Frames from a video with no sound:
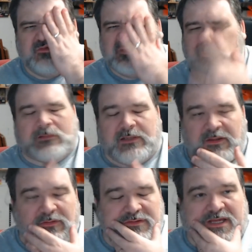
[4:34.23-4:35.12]

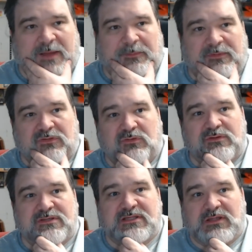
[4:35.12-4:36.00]
there's a couple
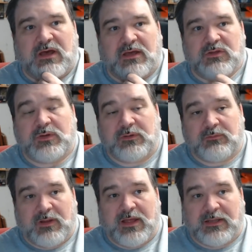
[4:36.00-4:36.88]
schools of thought. You could
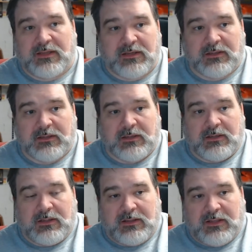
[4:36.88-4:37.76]
run,
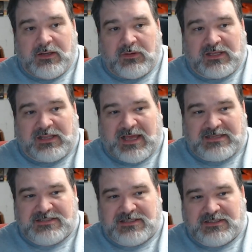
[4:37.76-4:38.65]
a
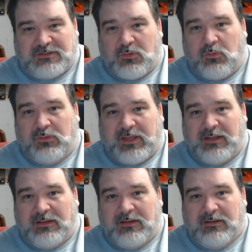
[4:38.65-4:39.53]
classic
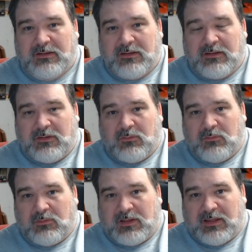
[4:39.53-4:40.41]
Tolkien
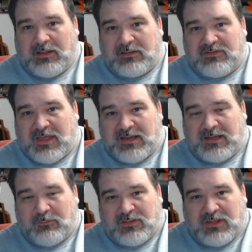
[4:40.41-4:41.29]
setting
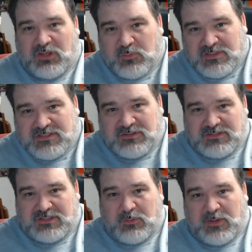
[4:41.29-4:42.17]
where the humans are
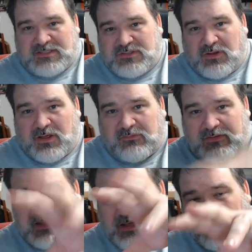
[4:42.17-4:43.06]
sequestered off and
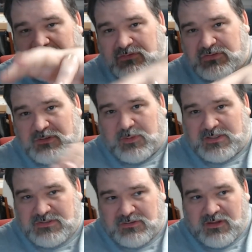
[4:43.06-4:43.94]
the elves are
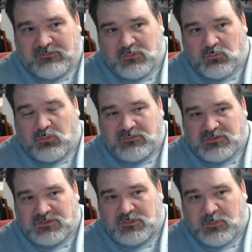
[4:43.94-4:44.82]
sequestered off, dwarves are
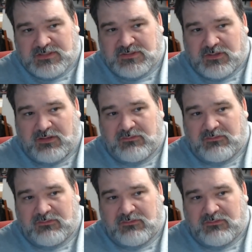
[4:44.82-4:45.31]
sequestered off.